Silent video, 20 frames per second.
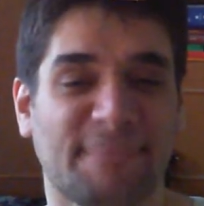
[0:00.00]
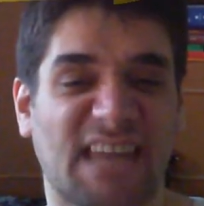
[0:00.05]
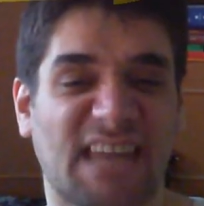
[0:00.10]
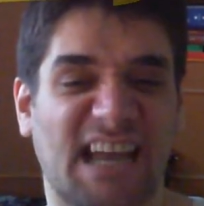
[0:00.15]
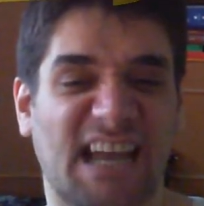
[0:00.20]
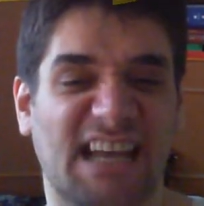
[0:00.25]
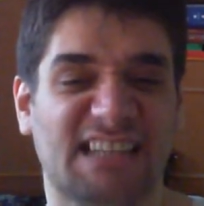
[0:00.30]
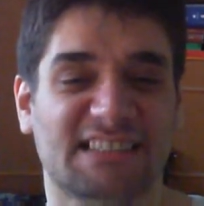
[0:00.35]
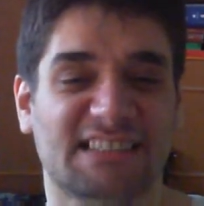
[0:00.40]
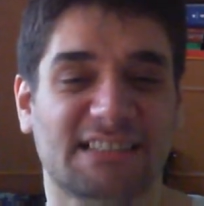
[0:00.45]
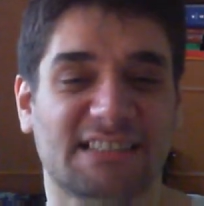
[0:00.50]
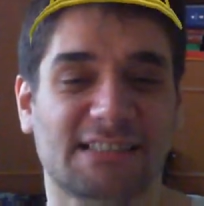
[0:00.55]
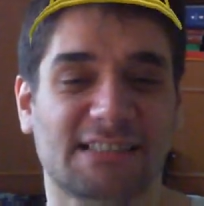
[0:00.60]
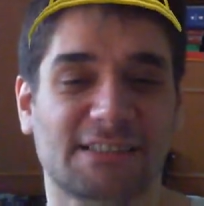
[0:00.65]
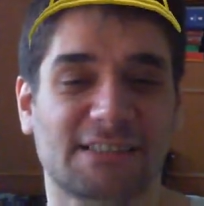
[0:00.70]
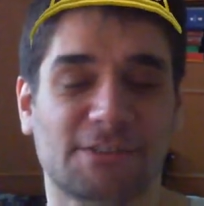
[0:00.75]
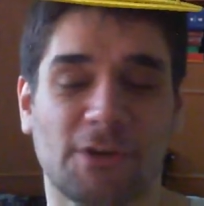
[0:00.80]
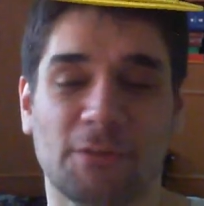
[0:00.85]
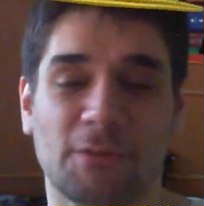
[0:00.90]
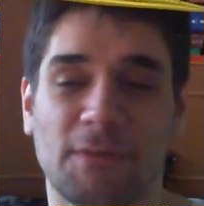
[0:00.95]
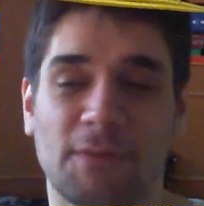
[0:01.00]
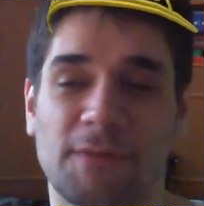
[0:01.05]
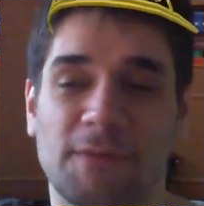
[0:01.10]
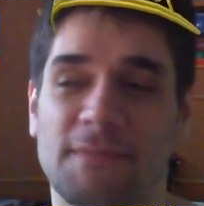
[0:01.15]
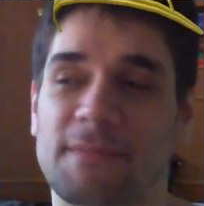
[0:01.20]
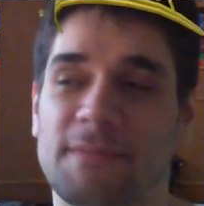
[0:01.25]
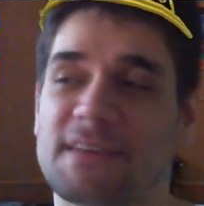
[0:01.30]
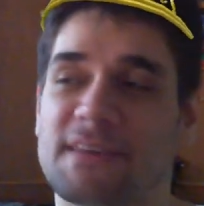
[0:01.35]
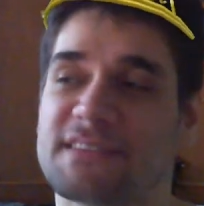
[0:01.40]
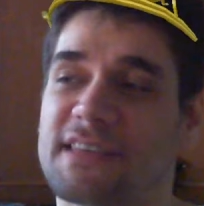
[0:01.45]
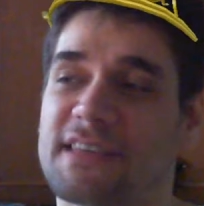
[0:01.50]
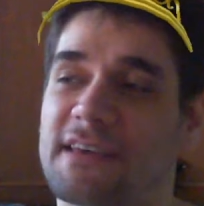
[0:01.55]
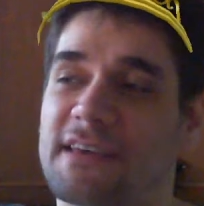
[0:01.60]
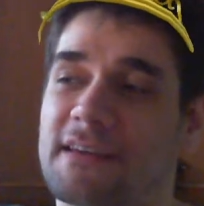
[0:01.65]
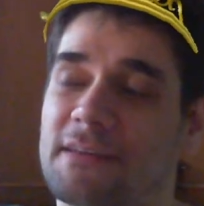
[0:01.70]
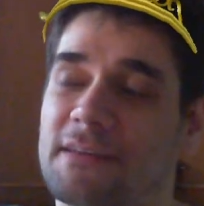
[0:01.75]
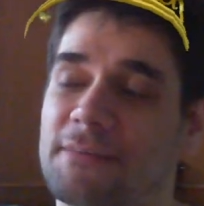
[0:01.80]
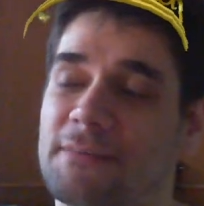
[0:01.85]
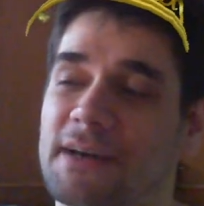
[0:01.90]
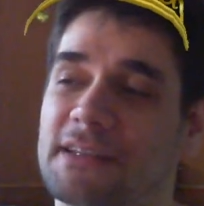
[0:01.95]
And don't be
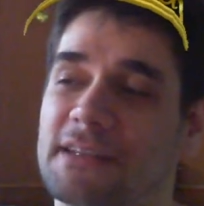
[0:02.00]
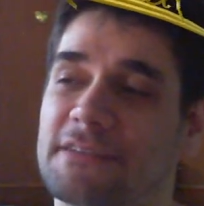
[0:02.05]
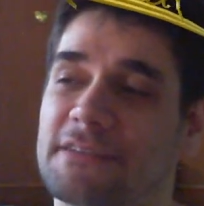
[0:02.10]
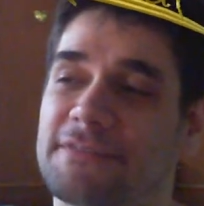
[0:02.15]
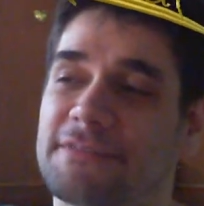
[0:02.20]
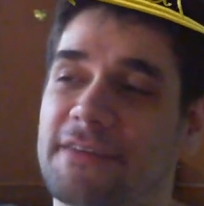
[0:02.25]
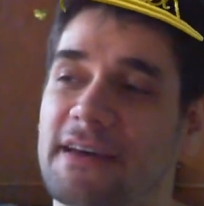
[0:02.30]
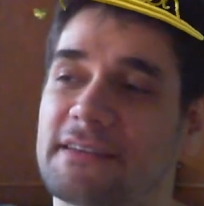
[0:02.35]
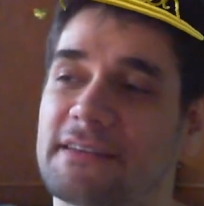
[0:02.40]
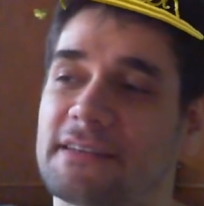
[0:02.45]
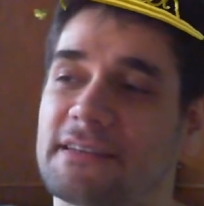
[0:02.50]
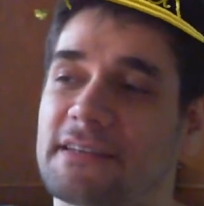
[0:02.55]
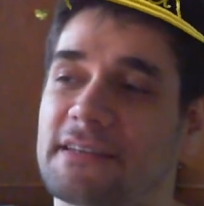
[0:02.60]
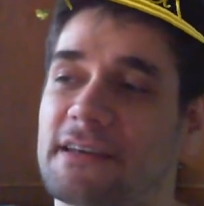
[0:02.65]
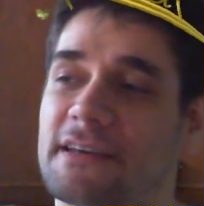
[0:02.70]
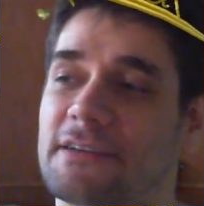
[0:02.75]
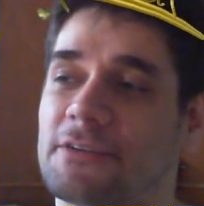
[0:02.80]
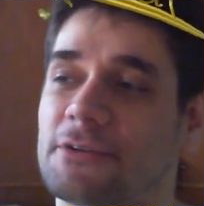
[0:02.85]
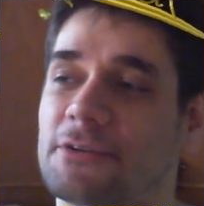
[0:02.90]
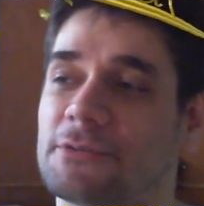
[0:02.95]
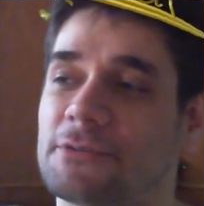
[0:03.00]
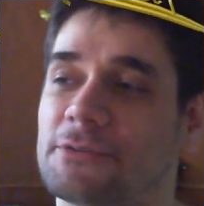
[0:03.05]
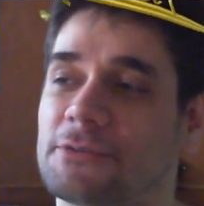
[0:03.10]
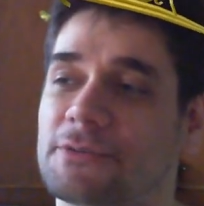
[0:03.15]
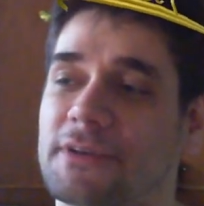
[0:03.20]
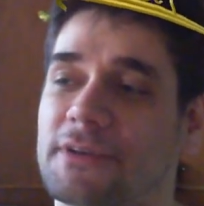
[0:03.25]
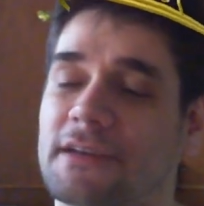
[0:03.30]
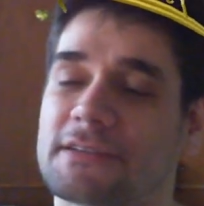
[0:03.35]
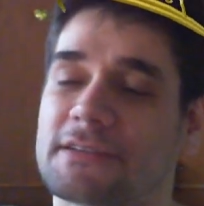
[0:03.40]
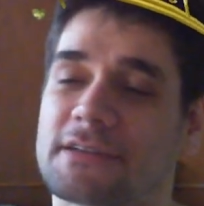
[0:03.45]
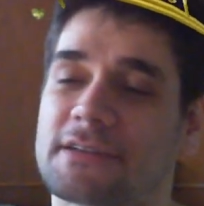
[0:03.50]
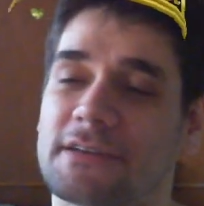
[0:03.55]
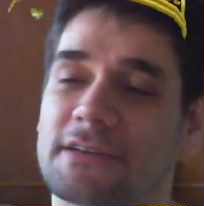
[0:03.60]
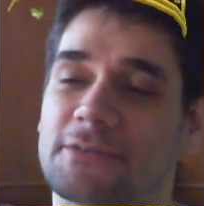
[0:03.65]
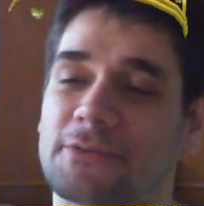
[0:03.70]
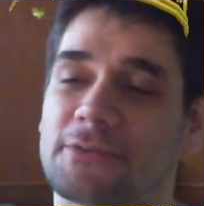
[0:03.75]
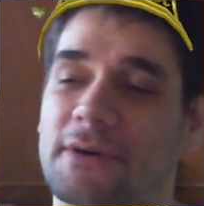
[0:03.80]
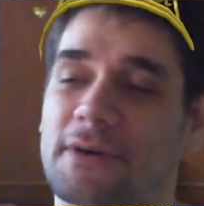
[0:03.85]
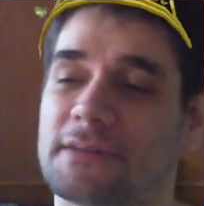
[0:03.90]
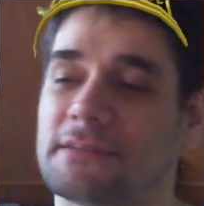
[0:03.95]
mistaken by the fact that I wrote to Kesha
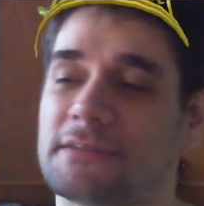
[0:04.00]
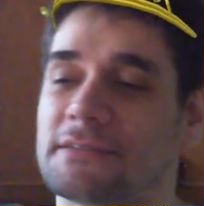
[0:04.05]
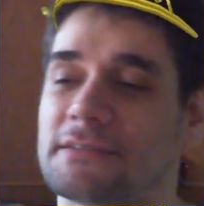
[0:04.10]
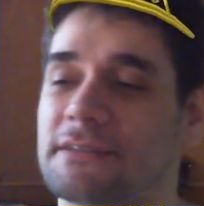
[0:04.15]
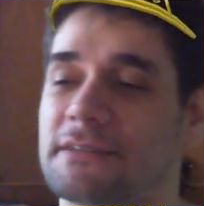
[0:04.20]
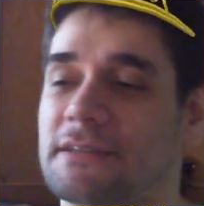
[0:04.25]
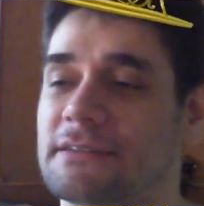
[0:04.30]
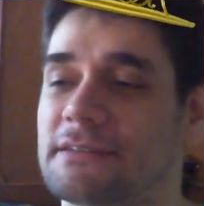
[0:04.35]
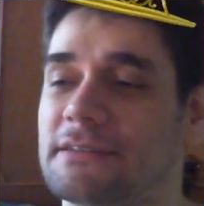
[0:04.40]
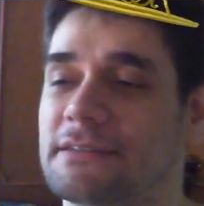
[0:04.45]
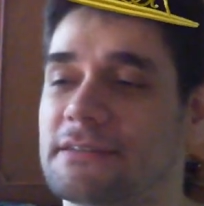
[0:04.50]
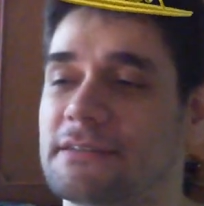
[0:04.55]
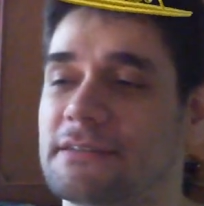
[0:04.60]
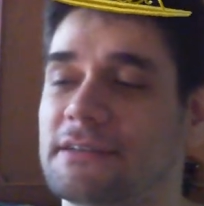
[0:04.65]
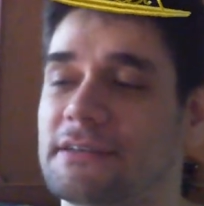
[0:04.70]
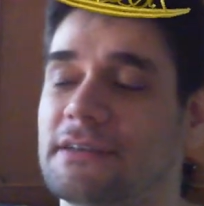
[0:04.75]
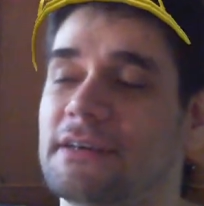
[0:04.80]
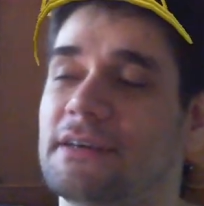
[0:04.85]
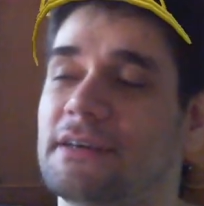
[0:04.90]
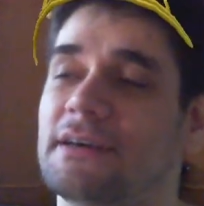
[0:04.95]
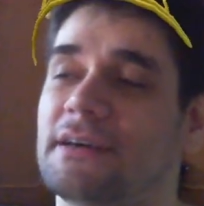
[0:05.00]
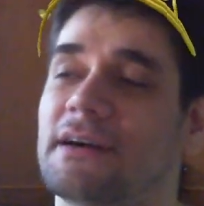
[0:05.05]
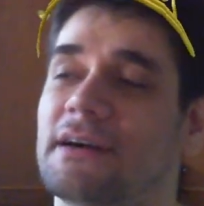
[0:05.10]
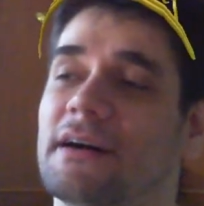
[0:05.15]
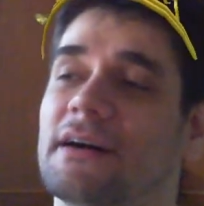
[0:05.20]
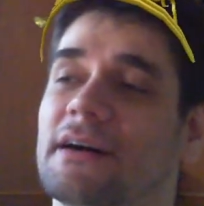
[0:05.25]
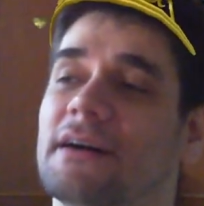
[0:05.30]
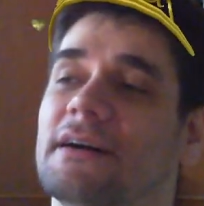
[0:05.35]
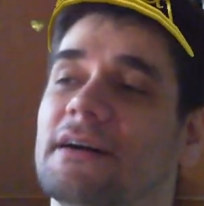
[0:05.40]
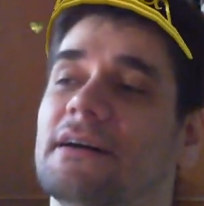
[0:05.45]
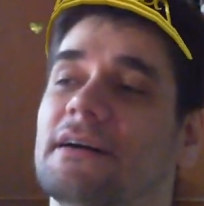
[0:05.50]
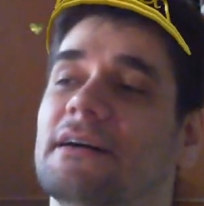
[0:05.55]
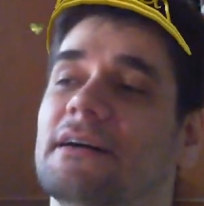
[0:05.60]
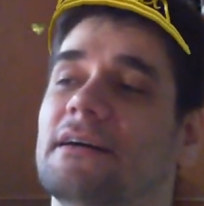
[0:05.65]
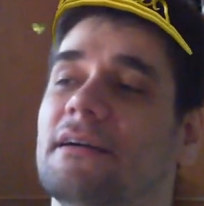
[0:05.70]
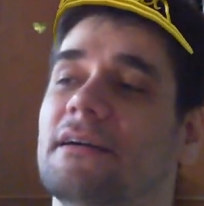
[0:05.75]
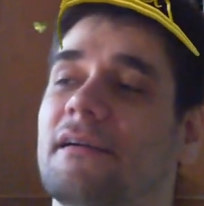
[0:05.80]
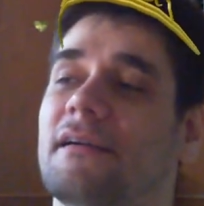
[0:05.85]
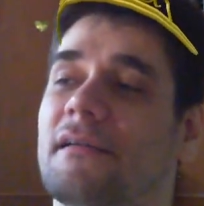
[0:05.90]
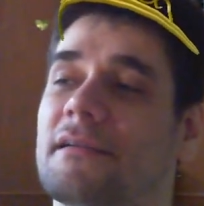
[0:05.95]
and to others that
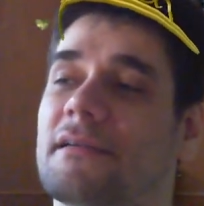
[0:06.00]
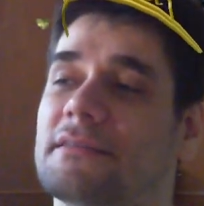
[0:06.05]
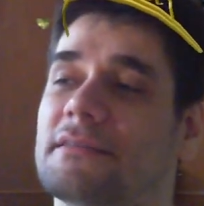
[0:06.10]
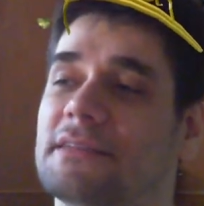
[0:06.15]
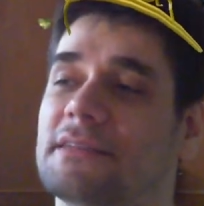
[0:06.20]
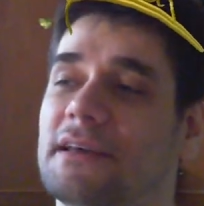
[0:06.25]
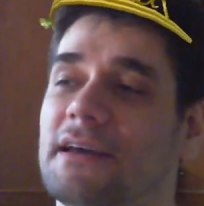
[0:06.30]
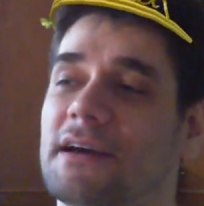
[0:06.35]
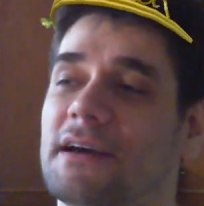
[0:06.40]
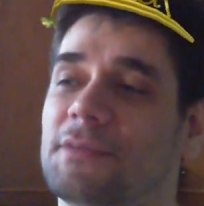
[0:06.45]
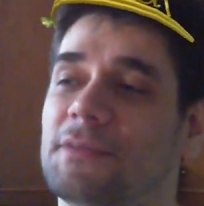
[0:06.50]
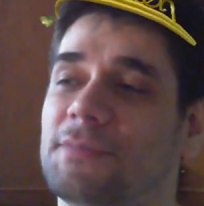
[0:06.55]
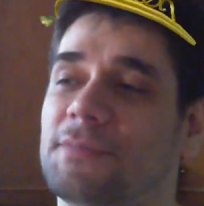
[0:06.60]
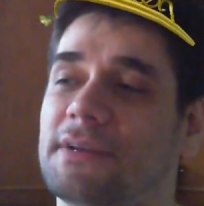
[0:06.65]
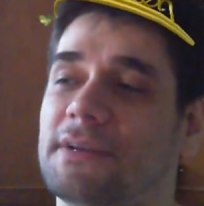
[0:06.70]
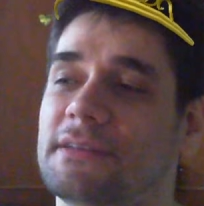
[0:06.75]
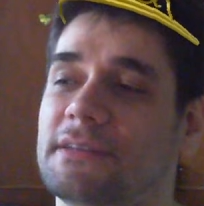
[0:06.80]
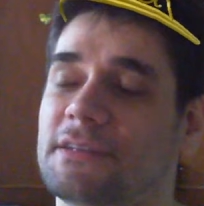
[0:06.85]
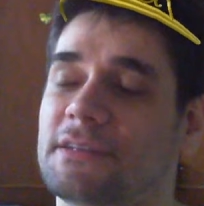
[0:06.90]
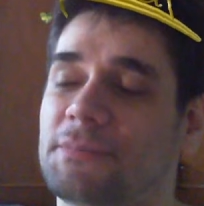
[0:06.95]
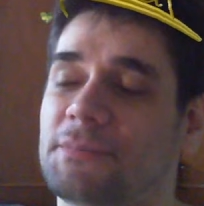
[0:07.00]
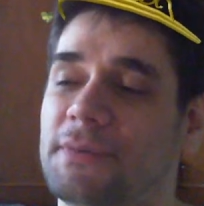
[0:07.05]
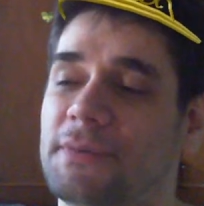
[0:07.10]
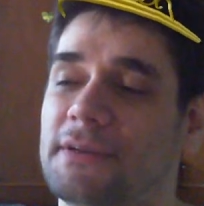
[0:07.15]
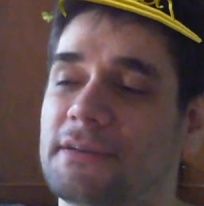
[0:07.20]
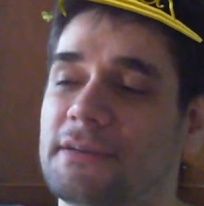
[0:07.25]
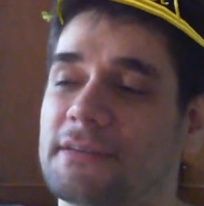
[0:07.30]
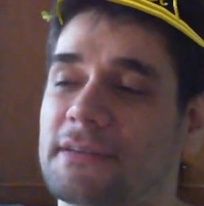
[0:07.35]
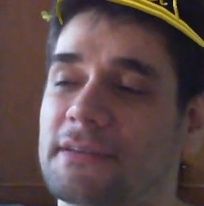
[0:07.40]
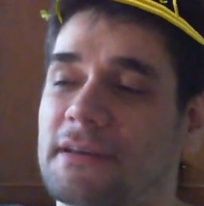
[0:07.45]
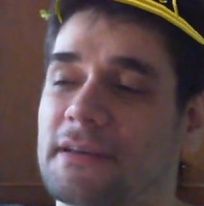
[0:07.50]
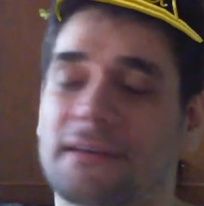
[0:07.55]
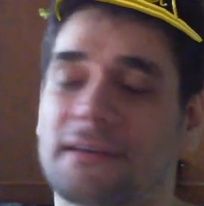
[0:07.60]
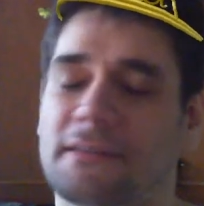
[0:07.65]
they are Britney Spears,